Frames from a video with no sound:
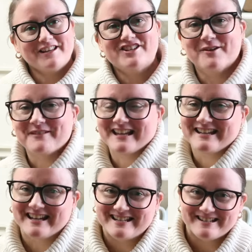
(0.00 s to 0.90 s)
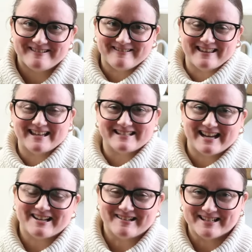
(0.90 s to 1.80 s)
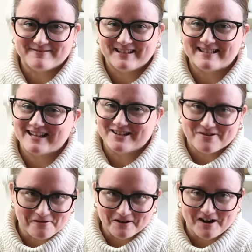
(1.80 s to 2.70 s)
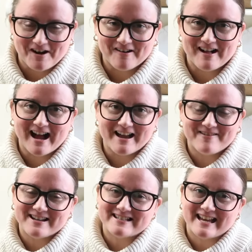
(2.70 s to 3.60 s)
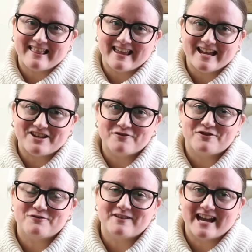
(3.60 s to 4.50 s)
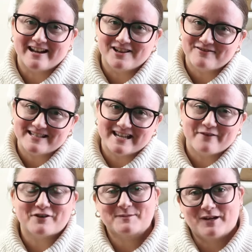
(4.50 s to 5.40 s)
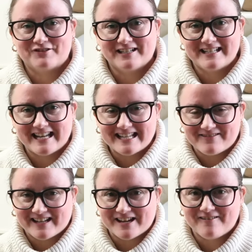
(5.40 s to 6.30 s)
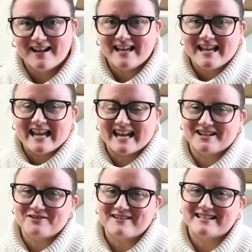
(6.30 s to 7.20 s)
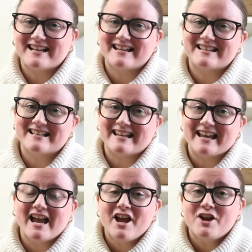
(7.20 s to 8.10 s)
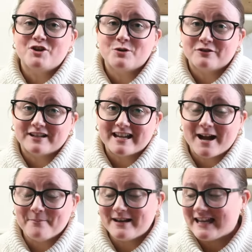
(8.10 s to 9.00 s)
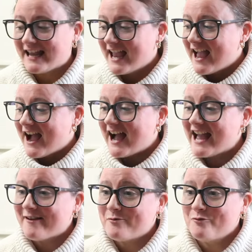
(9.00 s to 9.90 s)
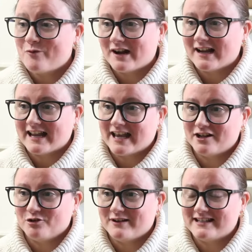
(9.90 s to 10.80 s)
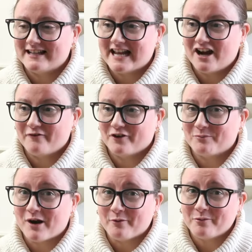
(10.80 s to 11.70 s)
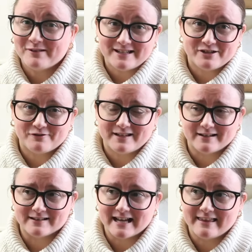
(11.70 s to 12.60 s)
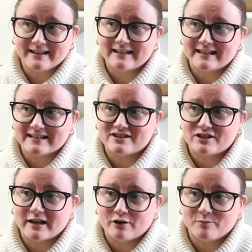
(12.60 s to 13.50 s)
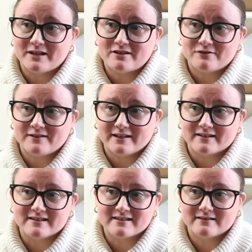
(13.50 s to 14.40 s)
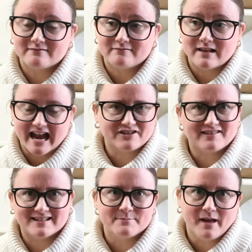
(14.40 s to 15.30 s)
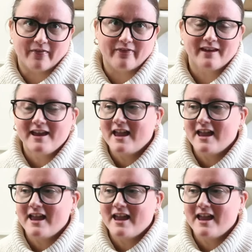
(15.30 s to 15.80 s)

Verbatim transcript: we jump into this Christmas decor haul, I want to say thank you to Ana Luisa for sponsoring today's video. Ana Luisa is a jewelry company. I have been wearing Ana Luisa now for probably two years. I think it is, it'll be two years actually this month